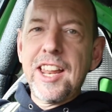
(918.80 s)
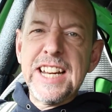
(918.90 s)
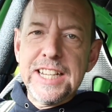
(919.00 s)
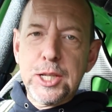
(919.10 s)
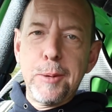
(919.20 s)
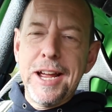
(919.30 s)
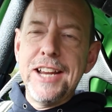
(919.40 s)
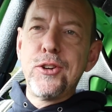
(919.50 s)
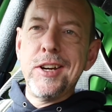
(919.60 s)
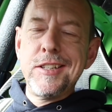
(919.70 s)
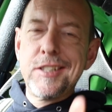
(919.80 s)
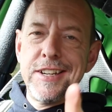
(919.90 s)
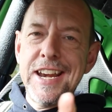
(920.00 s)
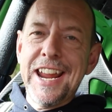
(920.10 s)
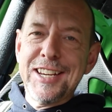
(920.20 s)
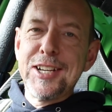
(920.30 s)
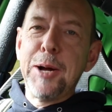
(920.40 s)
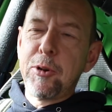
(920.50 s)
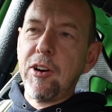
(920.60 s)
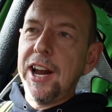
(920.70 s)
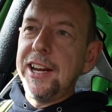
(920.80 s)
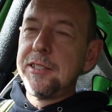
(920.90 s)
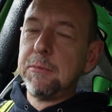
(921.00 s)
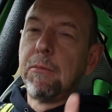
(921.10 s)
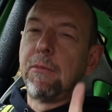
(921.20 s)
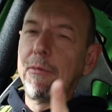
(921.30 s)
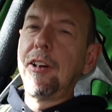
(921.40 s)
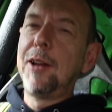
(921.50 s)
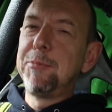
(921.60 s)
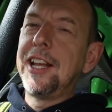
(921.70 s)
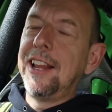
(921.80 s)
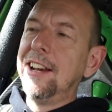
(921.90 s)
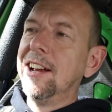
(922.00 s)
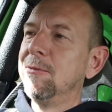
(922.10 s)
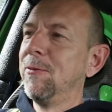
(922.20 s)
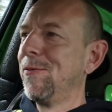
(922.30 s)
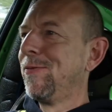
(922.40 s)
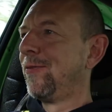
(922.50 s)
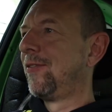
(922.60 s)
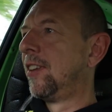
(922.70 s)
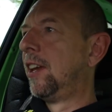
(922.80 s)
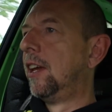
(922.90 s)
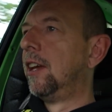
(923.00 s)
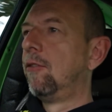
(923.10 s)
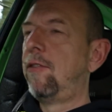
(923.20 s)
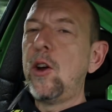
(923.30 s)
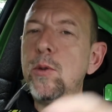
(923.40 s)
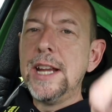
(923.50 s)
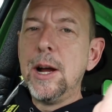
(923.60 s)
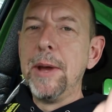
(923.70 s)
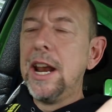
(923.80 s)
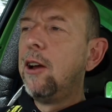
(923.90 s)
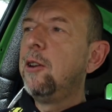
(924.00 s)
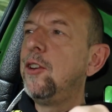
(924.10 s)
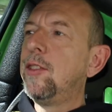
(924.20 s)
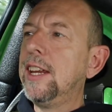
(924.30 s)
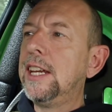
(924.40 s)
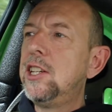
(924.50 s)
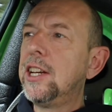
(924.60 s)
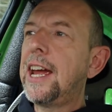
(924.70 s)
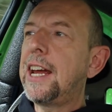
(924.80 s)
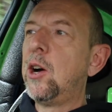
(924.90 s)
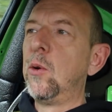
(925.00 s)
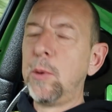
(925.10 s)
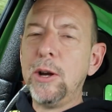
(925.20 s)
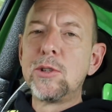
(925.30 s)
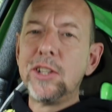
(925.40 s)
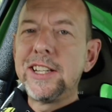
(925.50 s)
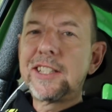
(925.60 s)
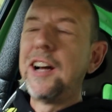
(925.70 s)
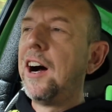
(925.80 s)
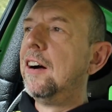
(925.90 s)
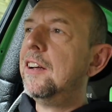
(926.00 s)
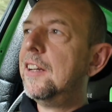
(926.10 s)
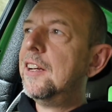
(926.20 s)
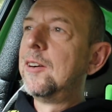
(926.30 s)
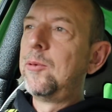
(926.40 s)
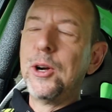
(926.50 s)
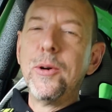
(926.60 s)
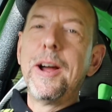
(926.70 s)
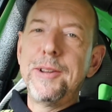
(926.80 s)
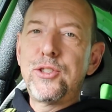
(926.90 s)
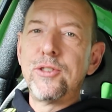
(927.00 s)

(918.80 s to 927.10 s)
That's going to be Adrian's next upgrade. I'm telling you. Vote down below if you think he should get gold wheels on this car. We all know it's